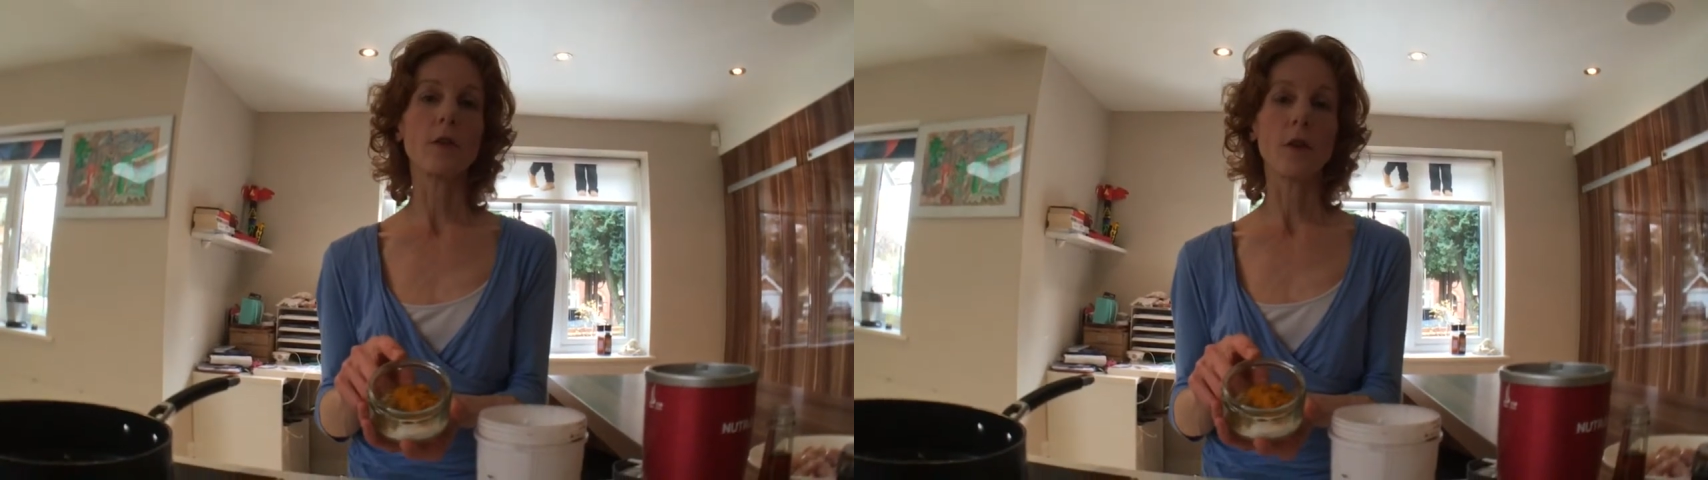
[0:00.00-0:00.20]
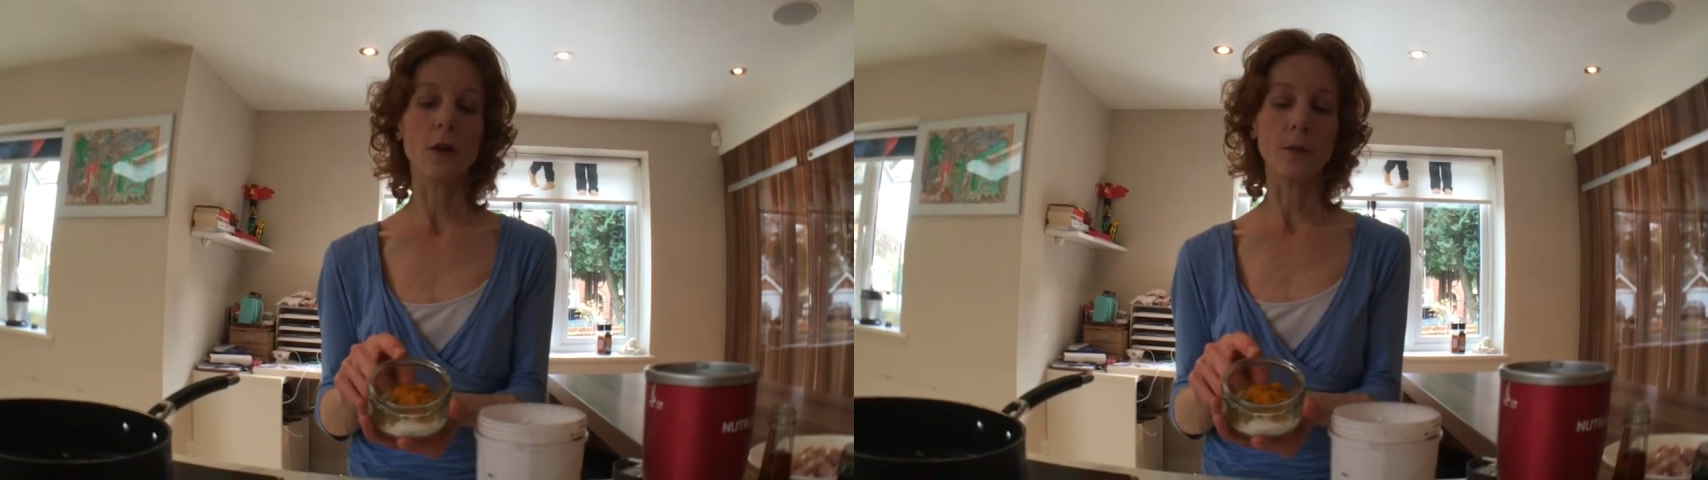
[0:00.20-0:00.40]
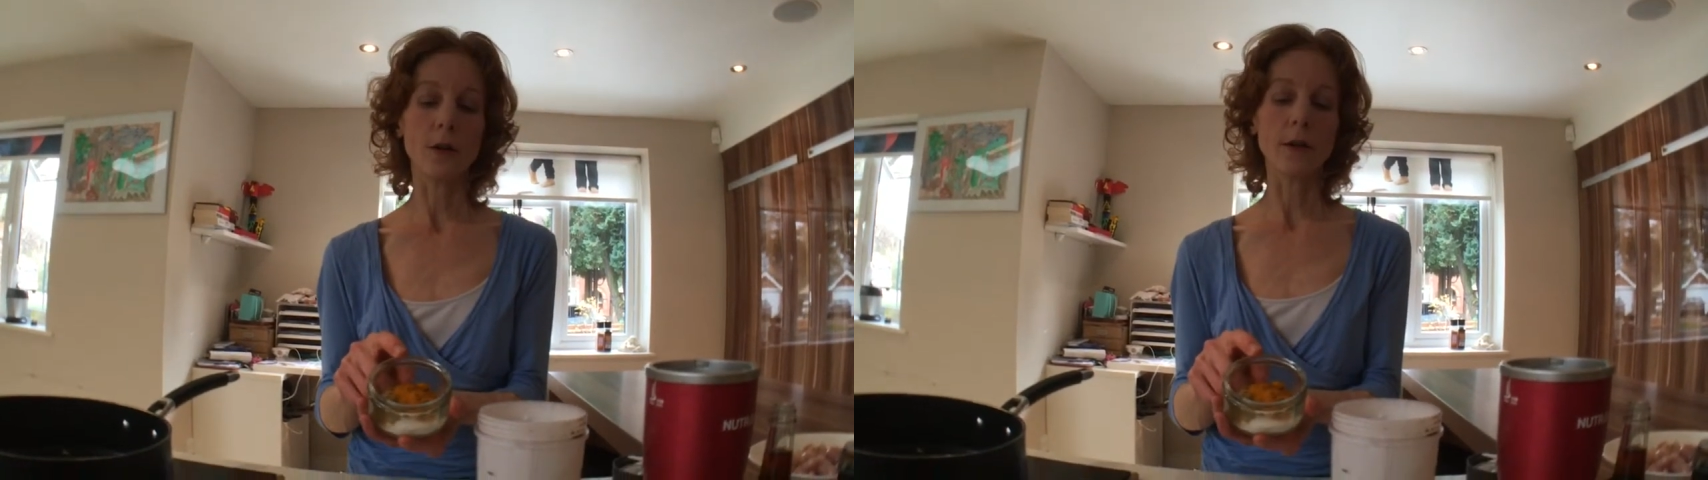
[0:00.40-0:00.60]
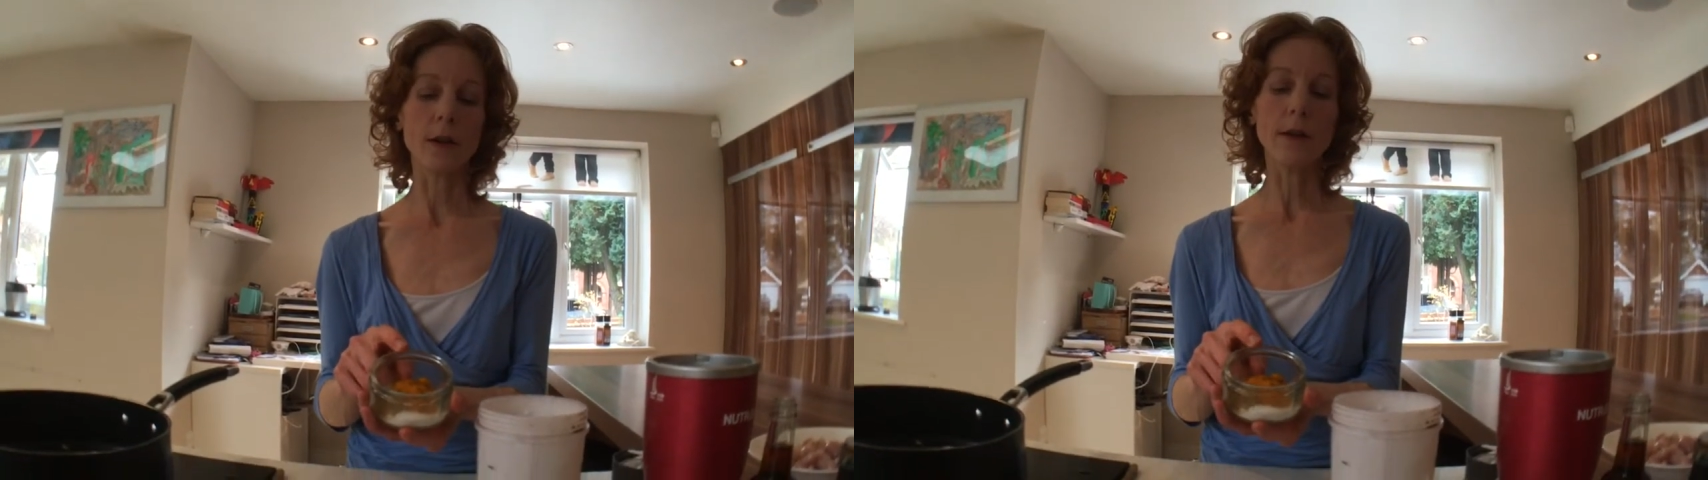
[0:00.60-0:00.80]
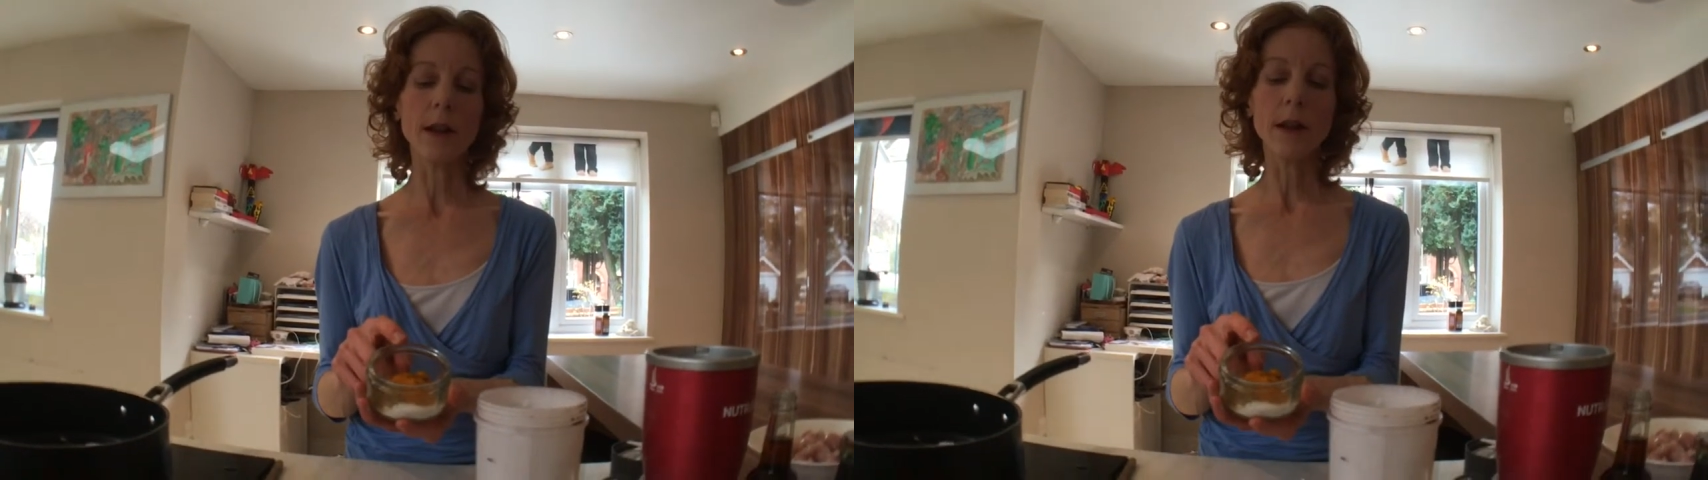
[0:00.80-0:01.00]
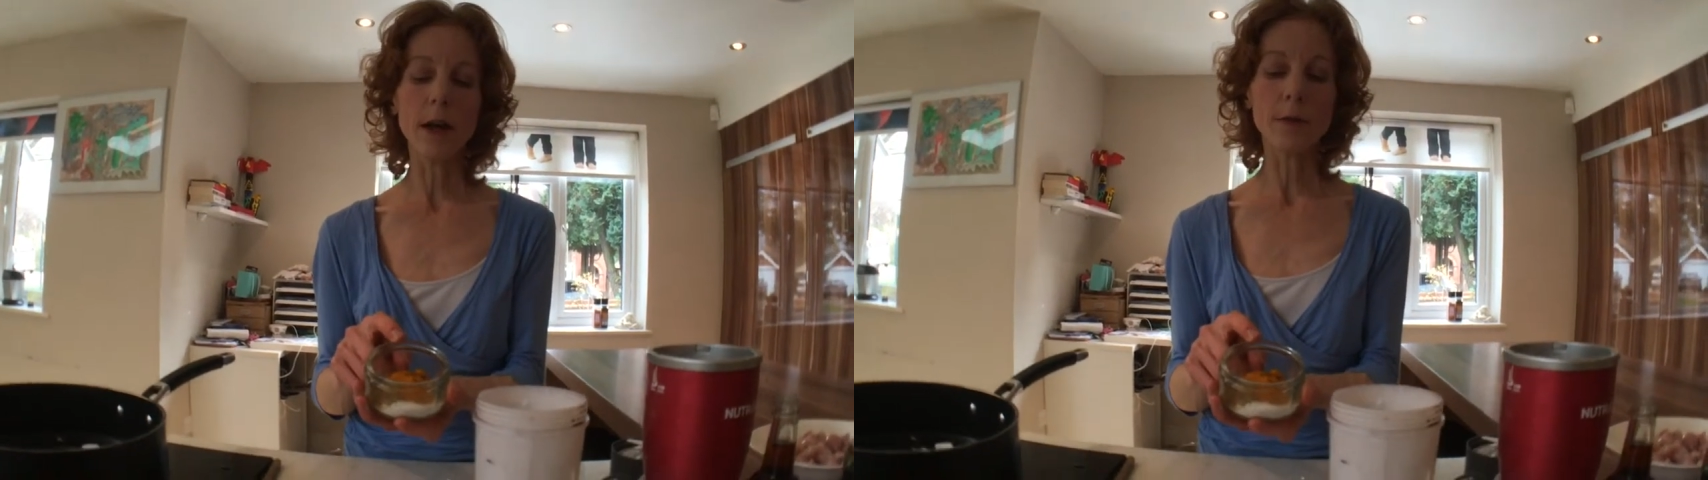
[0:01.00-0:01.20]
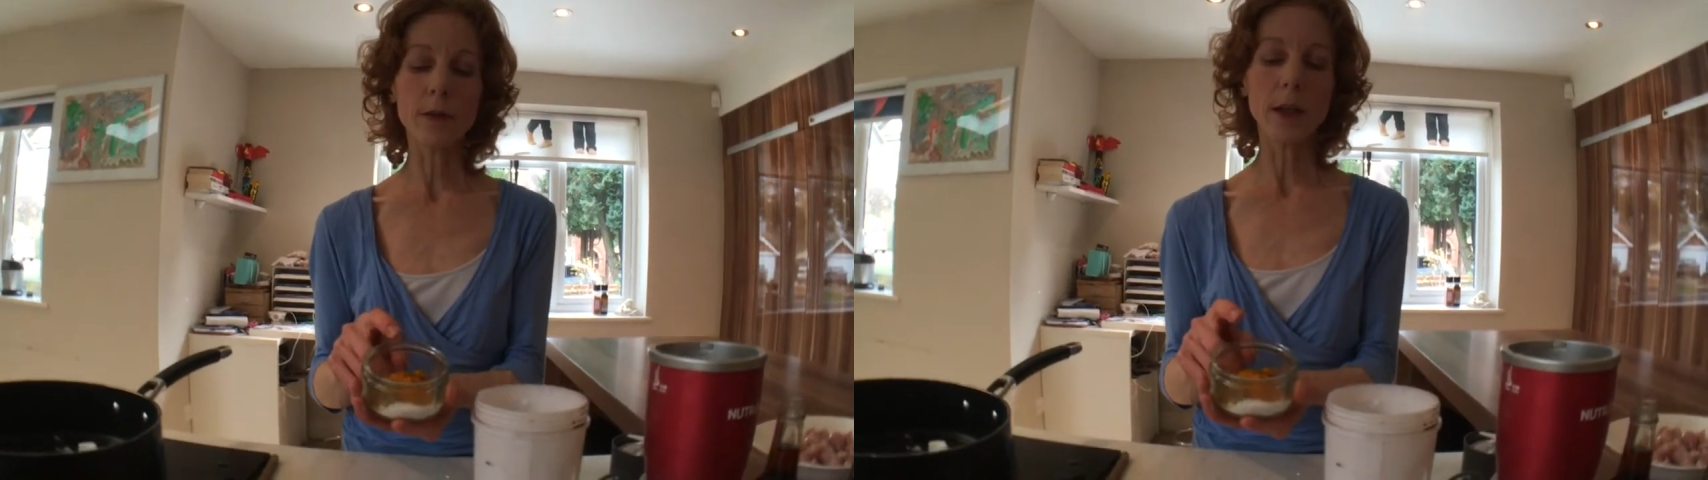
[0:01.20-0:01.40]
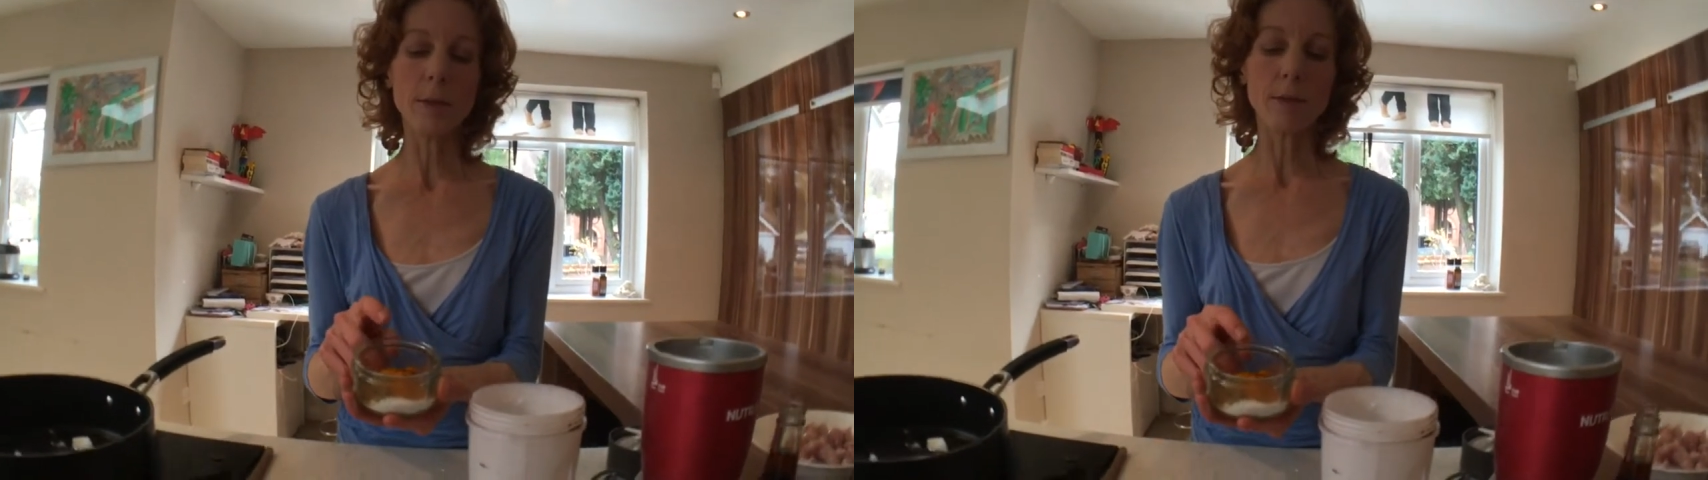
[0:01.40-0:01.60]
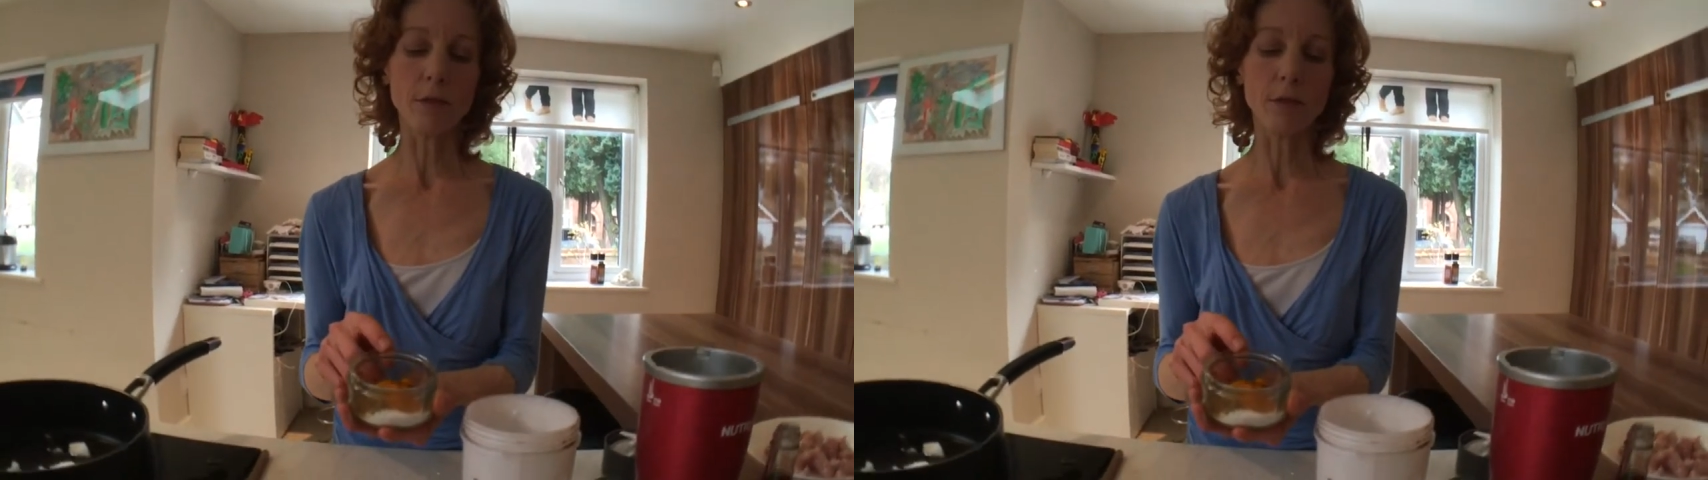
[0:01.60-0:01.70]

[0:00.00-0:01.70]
of turmeric, this lovely